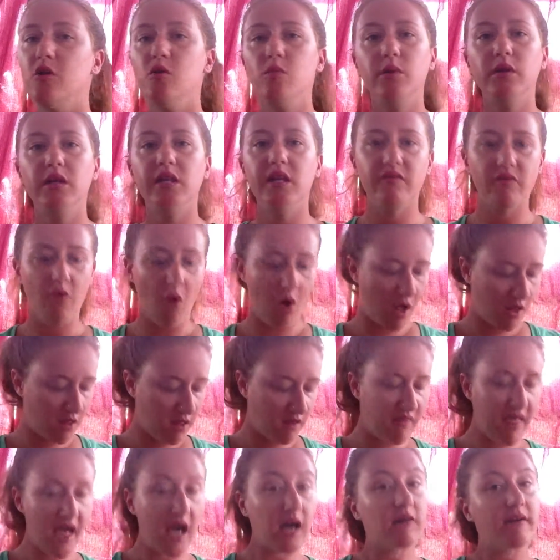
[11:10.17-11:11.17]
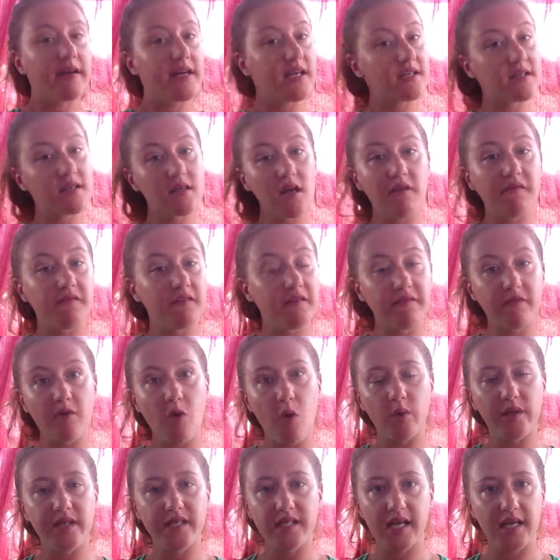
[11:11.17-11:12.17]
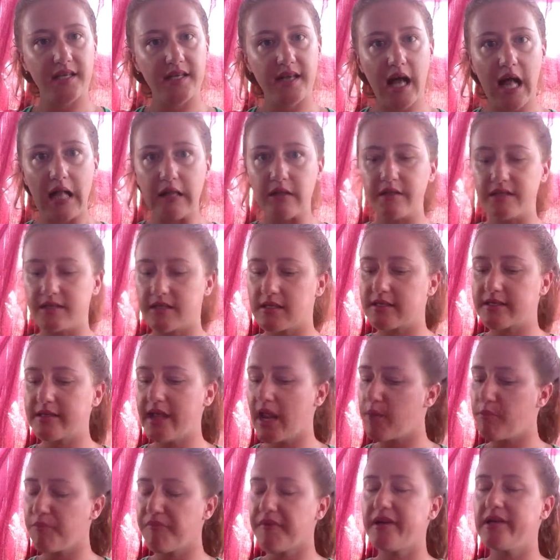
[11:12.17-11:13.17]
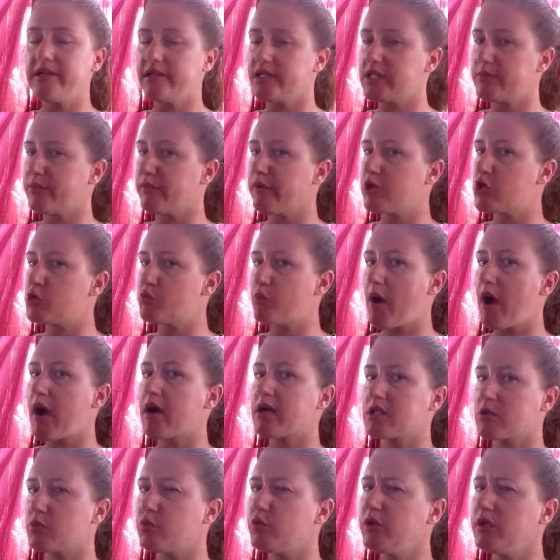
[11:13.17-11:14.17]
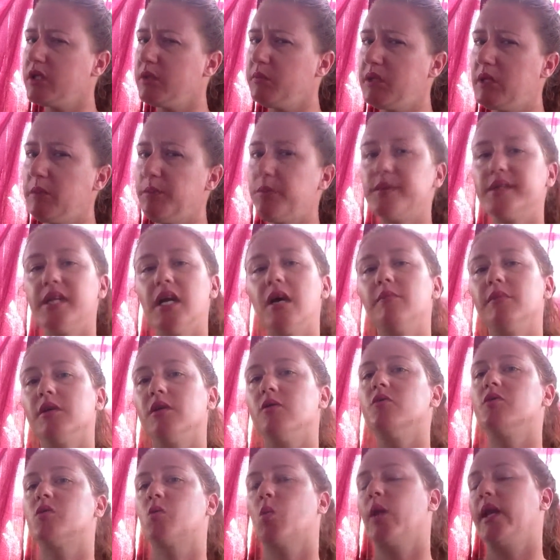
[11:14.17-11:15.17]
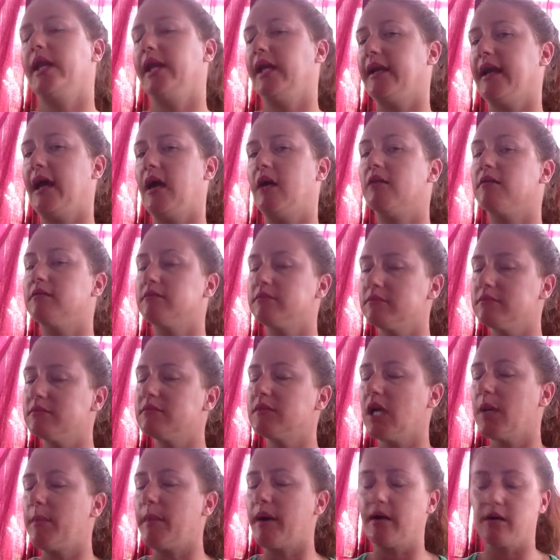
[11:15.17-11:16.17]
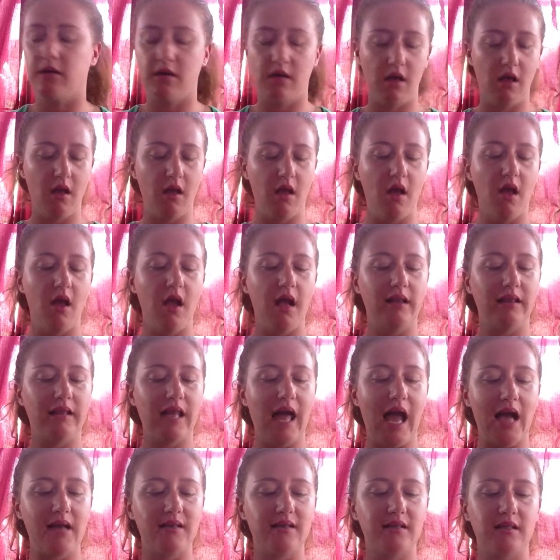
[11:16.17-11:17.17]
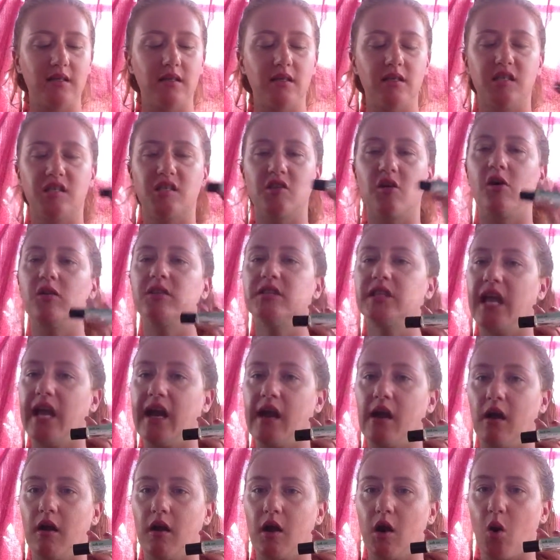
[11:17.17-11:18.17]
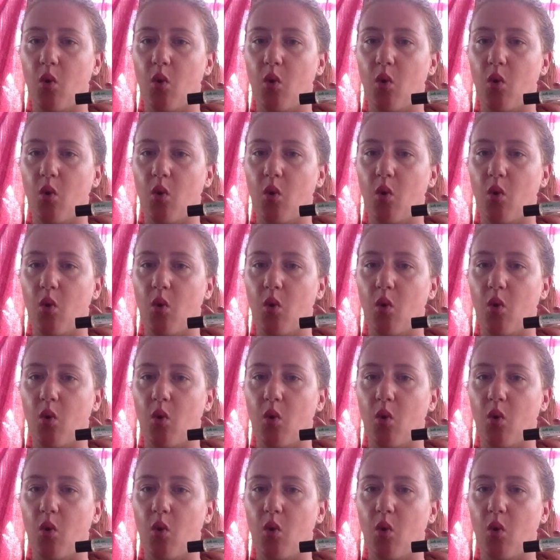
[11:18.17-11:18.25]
you believe all of that great stuff and for only $10? The same price as Birchbox. Really, people, tell me who's winning now. Come on. Last, Salt Air